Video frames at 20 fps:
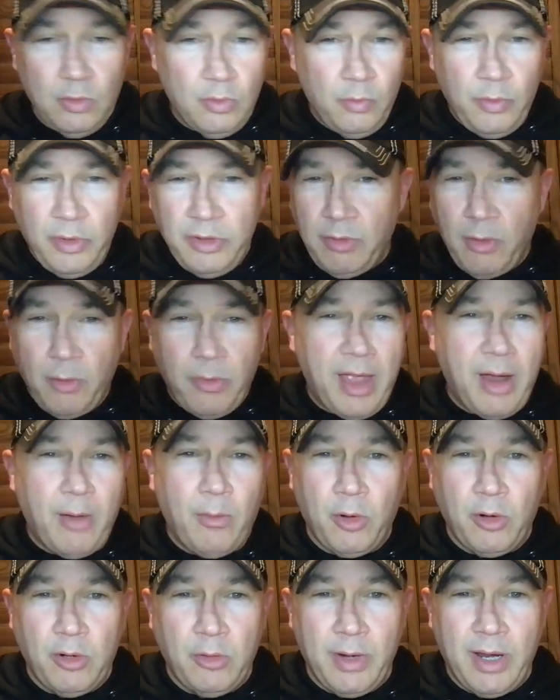we throw that
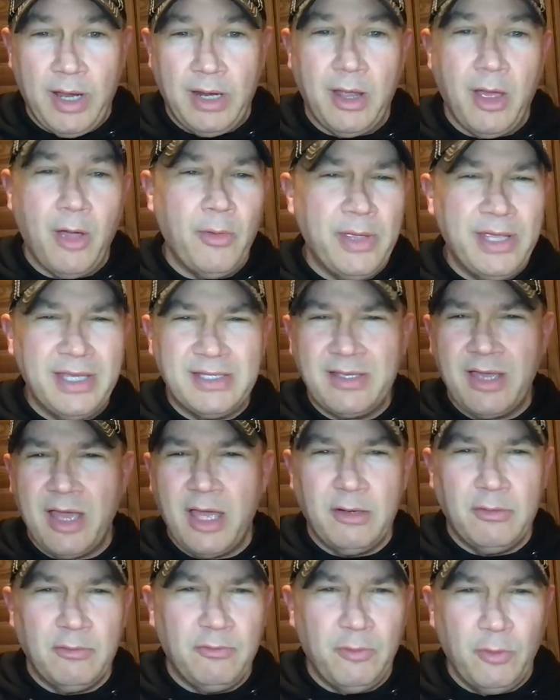word around. Oh, he's
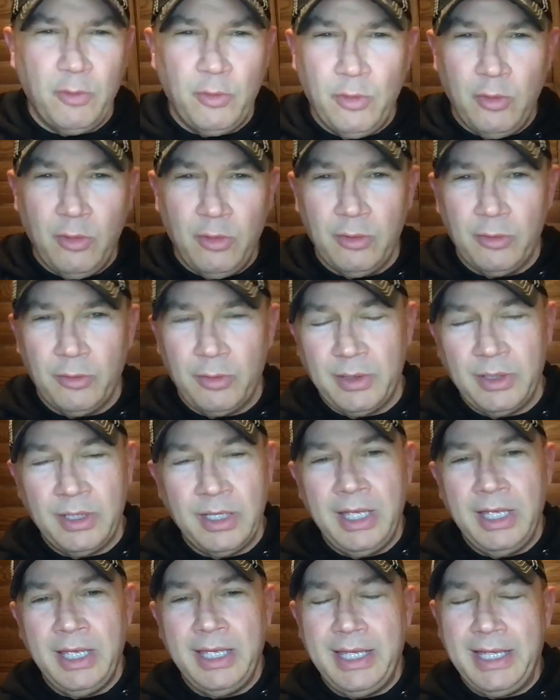cutting fool, or
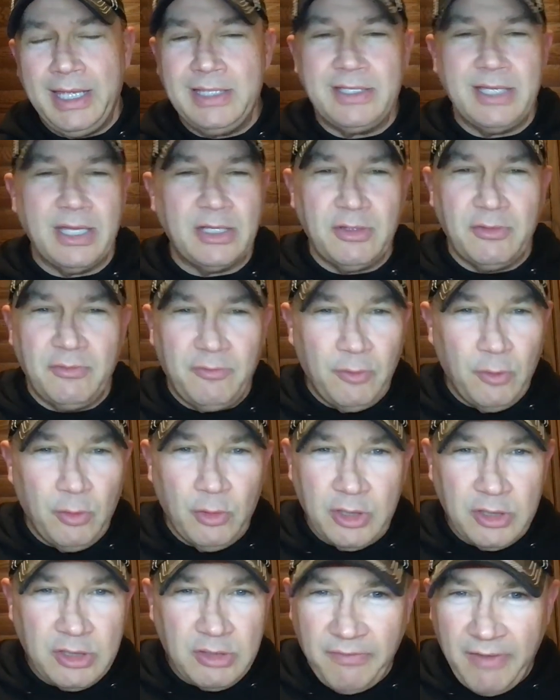he's such a
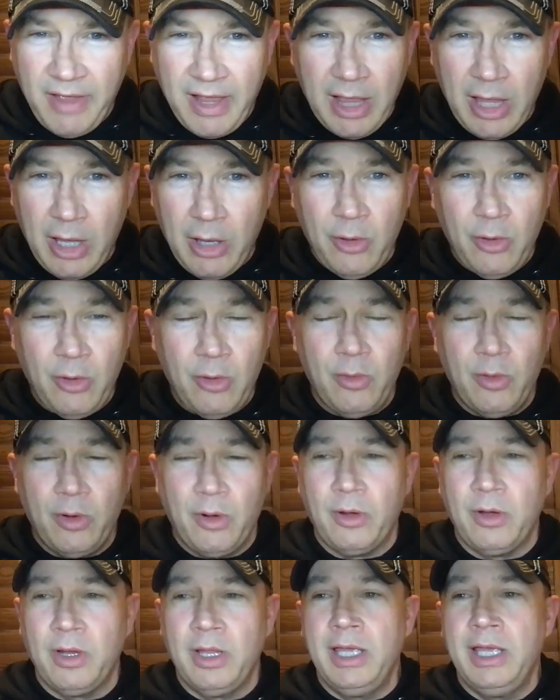foolish fellow
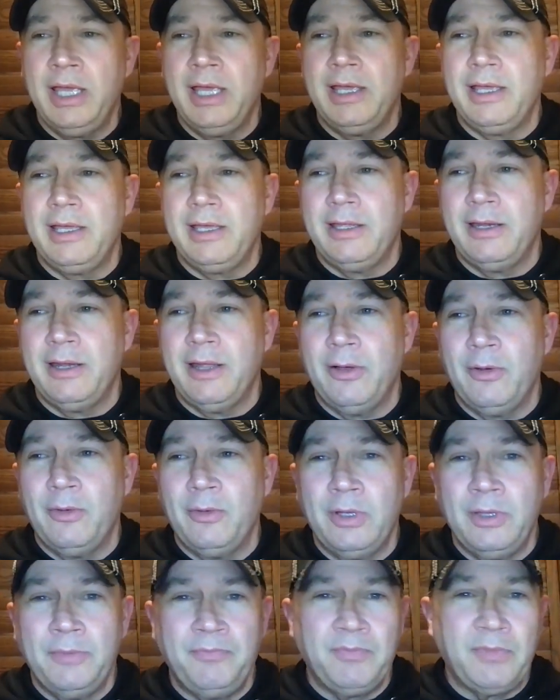or you
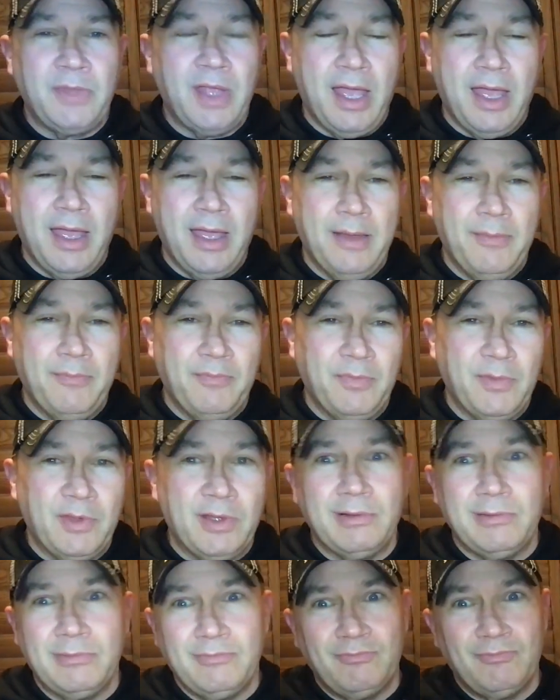know um,
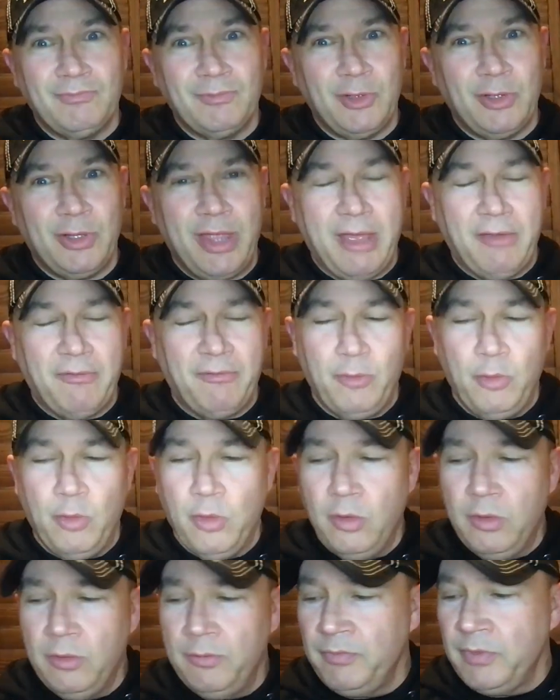look at that
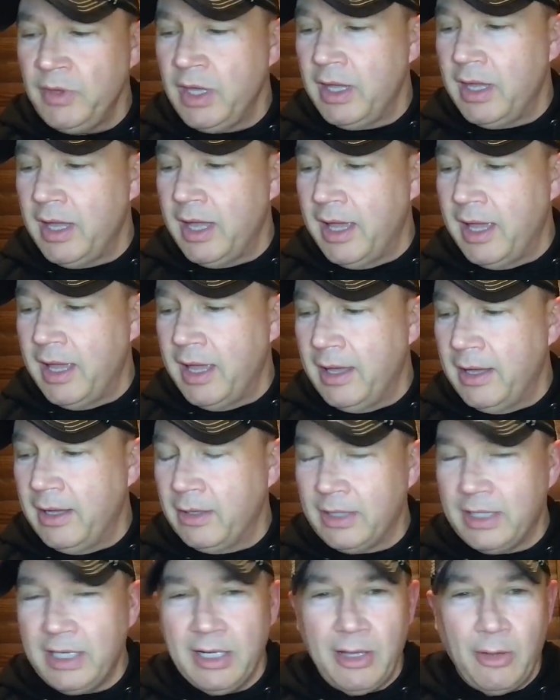fool
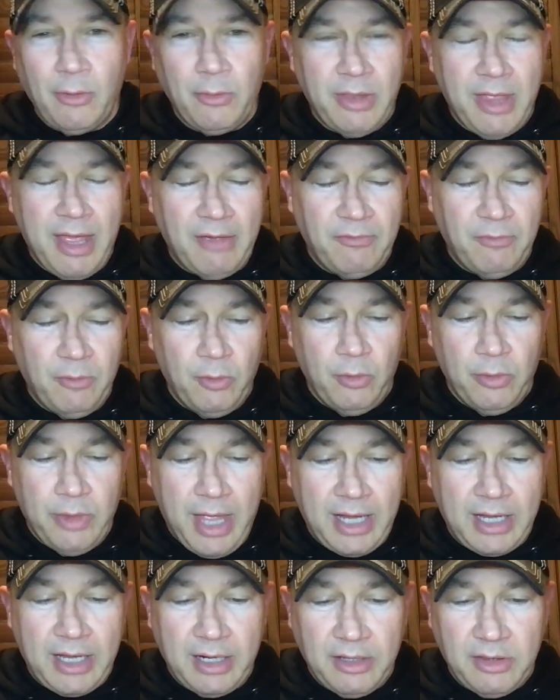uh, get a load of that fool
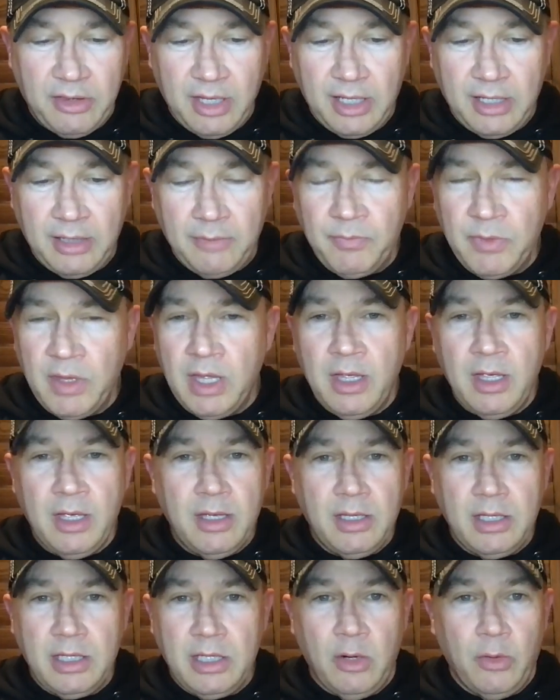that kind of thing
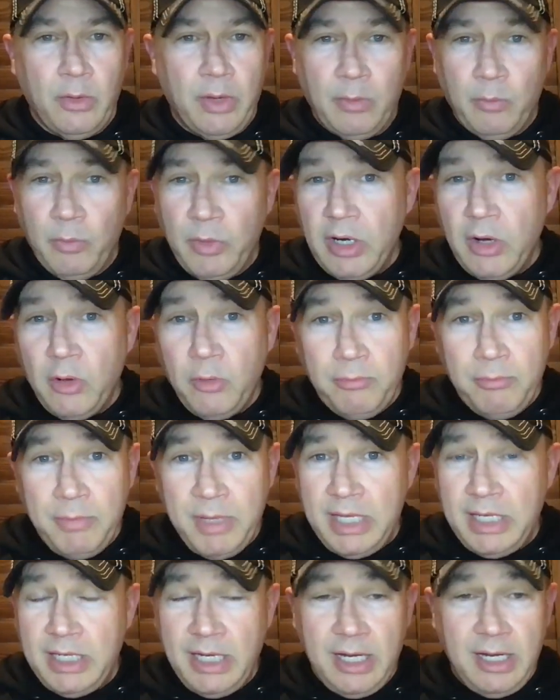you know and we don't
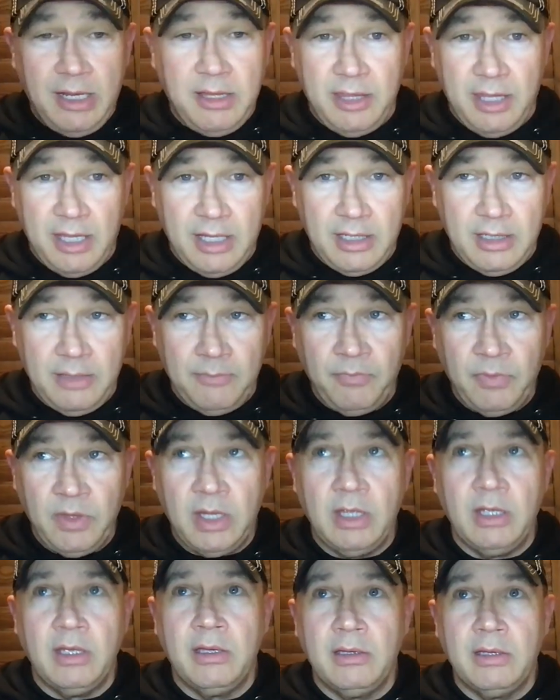mean anything
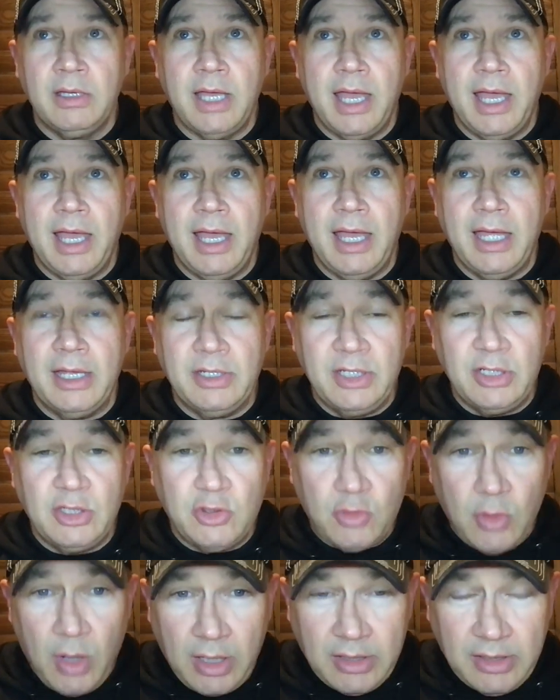uh,
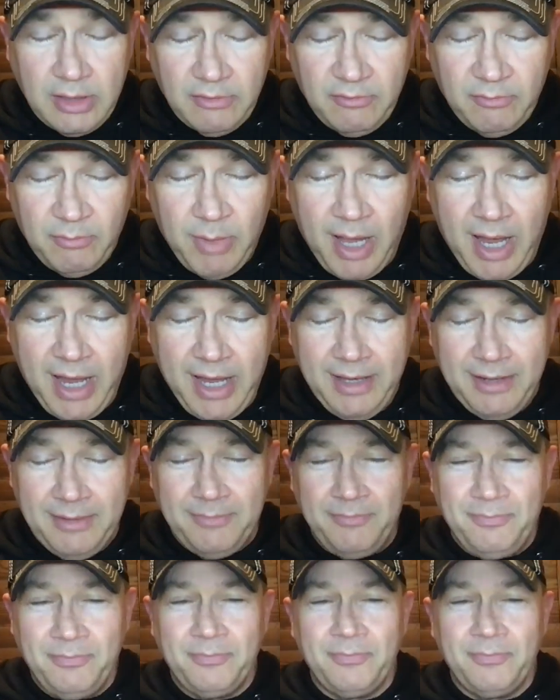destructive by it